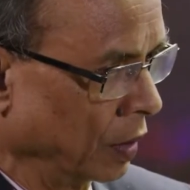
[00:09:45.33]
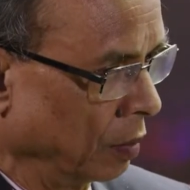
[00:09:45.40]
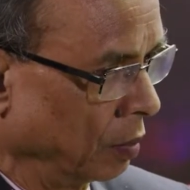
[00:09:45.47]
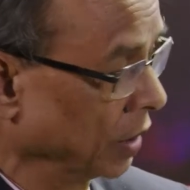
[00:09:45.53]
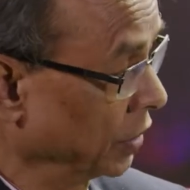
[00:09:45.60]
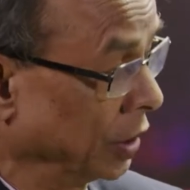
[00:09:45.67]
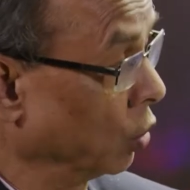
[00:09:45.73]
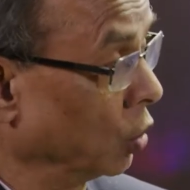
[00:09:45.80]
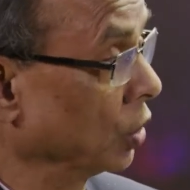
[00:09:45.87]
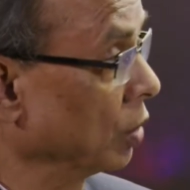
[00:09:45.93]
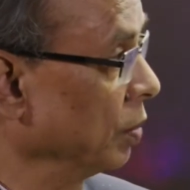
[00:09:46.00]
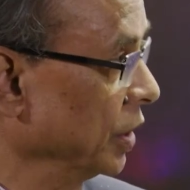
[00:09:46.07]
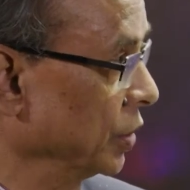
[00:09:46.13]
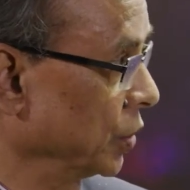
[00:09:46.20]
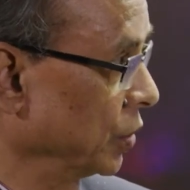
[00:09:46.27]
but they won't
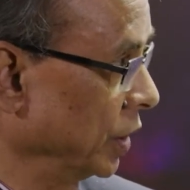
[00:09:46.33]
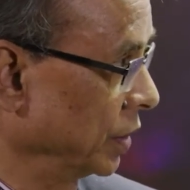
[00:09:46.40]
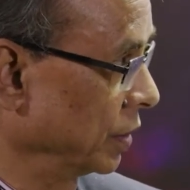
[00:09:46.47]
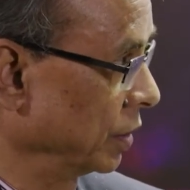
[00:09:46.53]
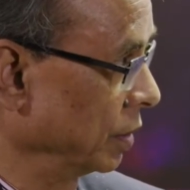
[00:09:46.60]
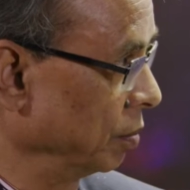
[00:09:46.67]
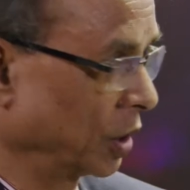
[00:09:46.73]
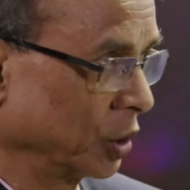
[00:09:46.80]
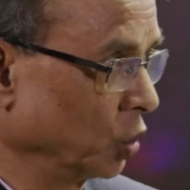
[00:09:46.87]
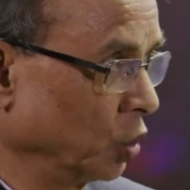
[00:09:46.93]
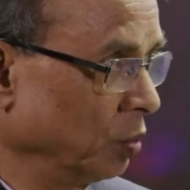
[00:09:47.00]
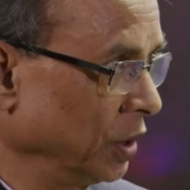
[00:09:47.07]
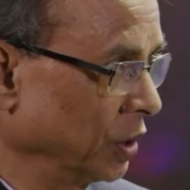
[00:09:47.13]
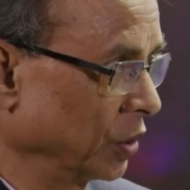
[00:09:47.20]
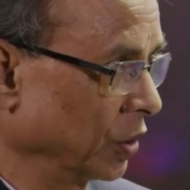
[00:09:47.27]
menstruate because the womb
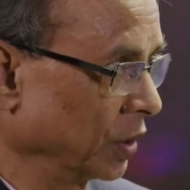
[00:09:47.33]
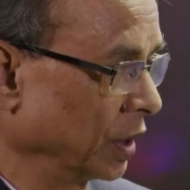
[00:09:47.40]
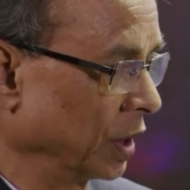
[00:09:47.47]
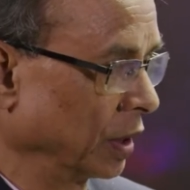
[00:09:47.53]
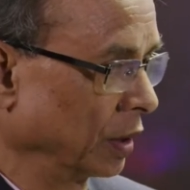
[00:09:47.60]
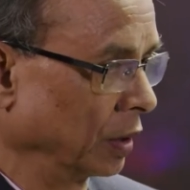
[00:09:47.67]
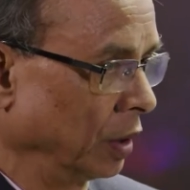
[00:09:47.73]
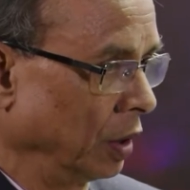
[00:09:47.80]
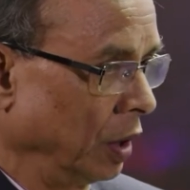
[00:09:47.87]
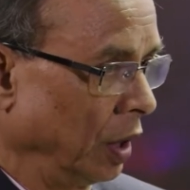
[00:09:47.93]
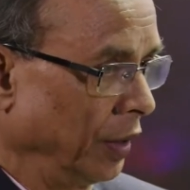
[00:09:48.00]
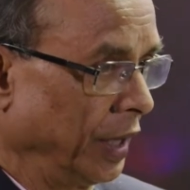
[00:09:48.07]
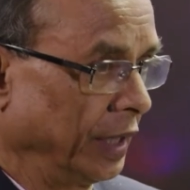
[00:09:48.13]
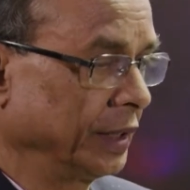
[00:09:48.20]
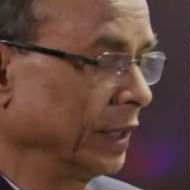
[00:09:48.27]
is not there.
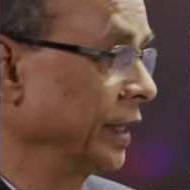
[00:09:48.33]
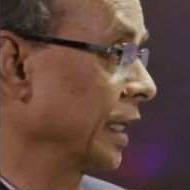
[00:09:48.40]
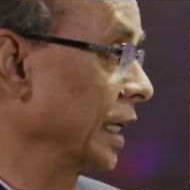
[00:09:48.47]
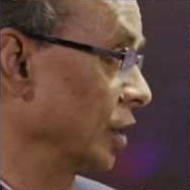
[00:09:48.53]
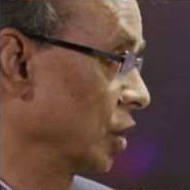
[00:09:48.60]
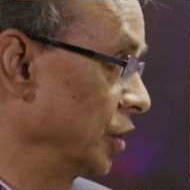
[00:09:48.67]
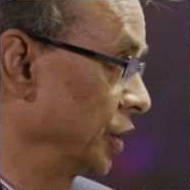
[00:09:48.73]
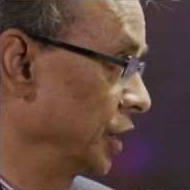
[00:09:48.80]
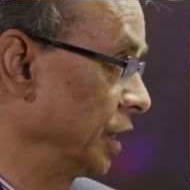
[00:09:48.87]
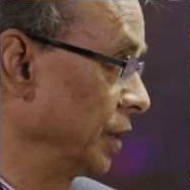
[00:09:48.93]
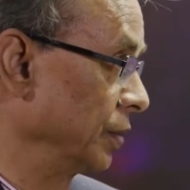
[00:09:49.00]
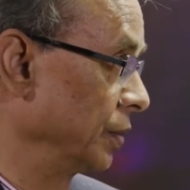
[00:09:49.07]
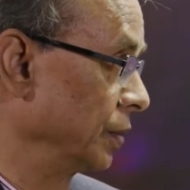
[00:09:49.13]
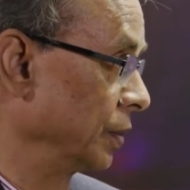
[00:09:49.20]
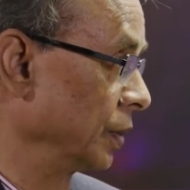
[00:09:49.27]
Neither they can conceive.
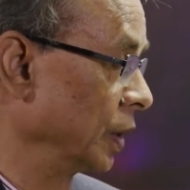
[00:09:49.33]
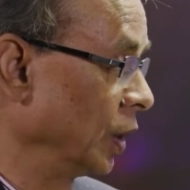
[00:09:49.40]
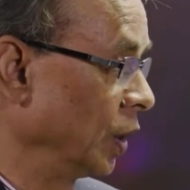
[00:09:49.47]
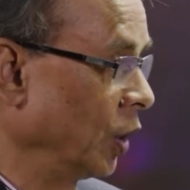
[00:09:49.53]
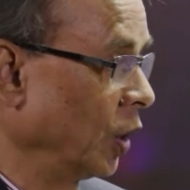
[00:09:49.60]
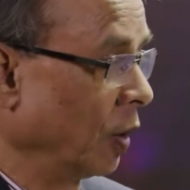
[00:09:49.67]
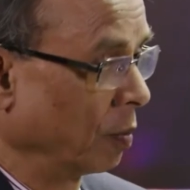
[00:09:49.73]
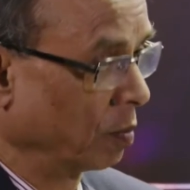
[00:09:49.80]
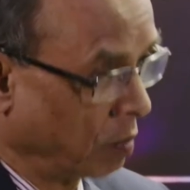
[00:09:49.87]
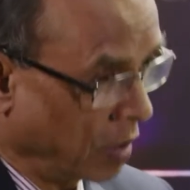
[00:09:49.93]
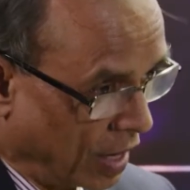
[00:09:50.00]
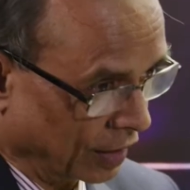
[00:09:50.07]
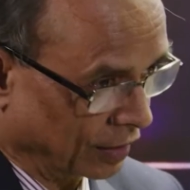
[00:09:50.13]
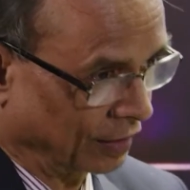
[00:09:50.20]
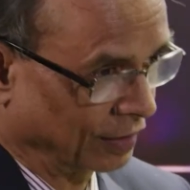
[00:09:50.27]

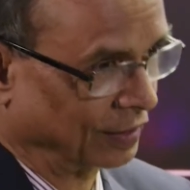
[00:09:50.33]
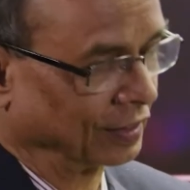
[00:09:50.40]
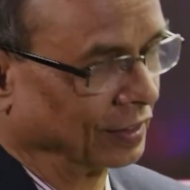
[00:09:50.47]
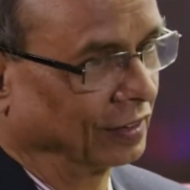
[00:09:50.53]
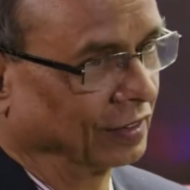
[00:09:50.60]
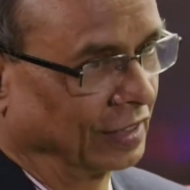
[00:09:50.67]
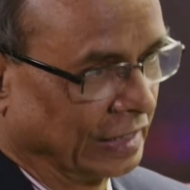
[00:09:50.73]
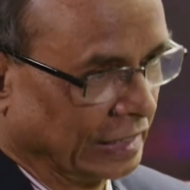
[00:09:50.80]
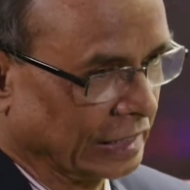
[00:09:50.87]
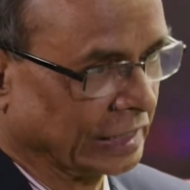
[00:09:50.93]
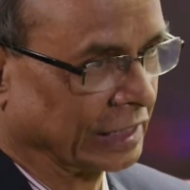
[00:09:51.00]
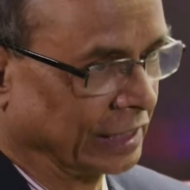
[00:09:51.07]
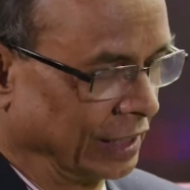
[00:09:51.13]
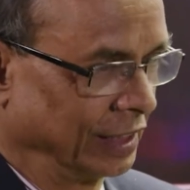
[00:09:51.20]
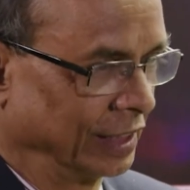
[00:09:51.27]
But these
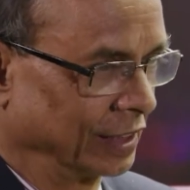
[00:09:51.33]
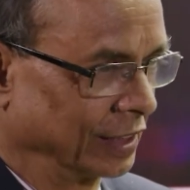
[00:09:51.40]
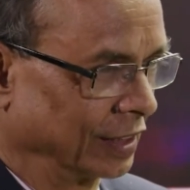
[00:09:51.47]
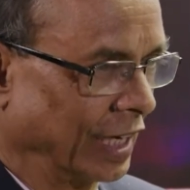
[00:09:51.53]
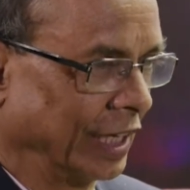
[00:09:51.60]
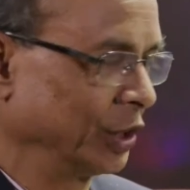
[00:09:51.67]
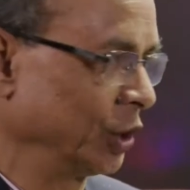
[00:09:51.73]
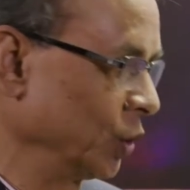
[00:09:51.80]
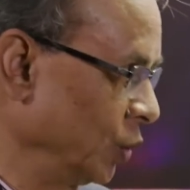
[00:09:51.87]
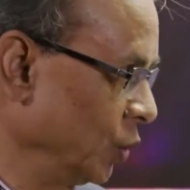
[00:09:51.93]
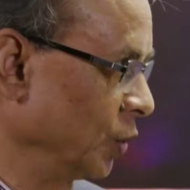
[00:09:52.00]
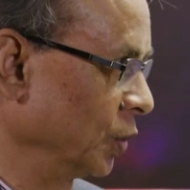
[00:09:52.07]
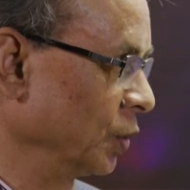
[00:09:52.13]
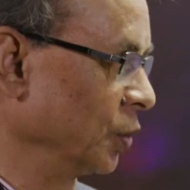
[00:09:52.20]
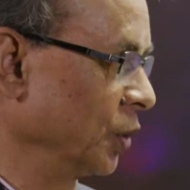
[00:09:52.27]
days, as you know,
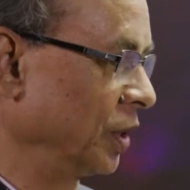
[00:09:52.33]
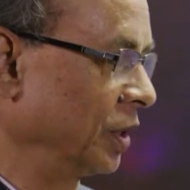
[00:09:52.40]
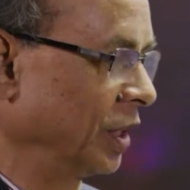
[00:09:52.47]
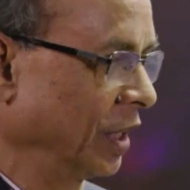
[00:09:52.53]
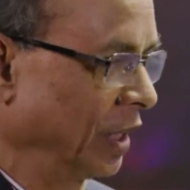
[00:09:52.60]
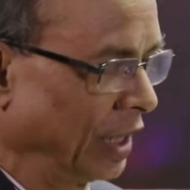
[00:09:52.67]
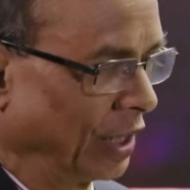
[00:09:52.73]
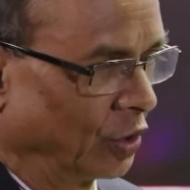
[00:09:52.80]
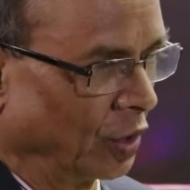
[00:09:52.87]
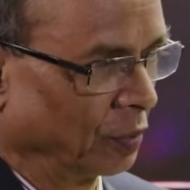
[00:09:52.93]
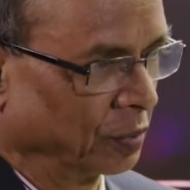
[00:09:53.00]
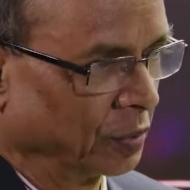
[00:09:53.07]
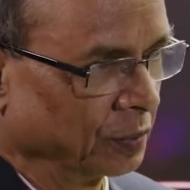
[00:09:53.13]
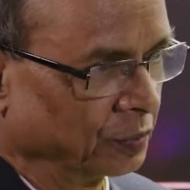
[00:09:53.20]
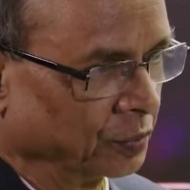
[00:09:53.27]
with the aid of
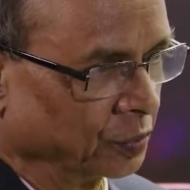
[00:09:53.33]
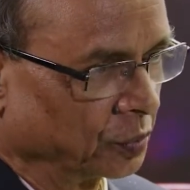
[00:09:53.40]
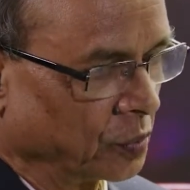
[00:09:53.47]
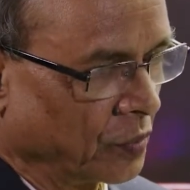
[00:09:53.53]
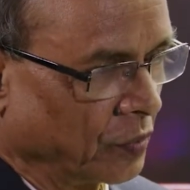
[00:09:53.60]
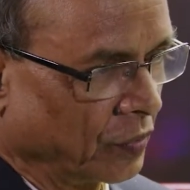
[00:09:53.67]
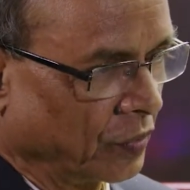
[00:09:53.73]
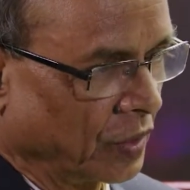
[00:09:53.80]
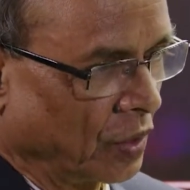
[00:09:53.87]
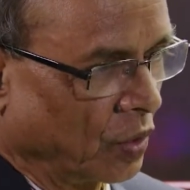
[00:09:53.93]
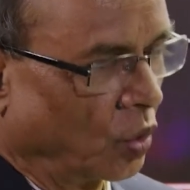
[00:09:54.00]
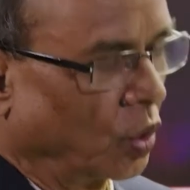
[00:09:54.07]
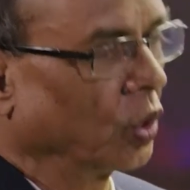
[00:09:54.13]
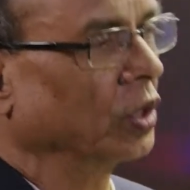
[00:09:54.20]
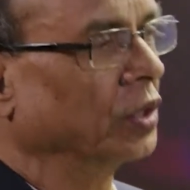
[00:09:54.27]

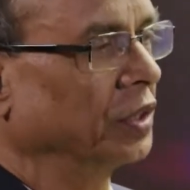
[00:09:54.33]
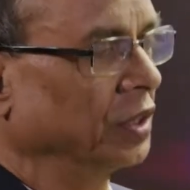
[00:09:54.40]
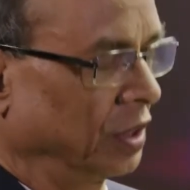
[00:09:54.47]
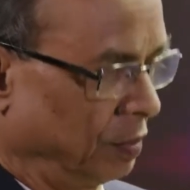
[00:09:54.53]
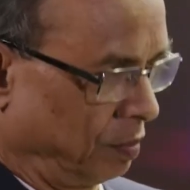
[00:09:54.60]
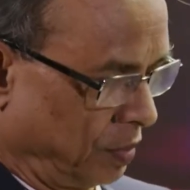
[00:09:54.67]
all the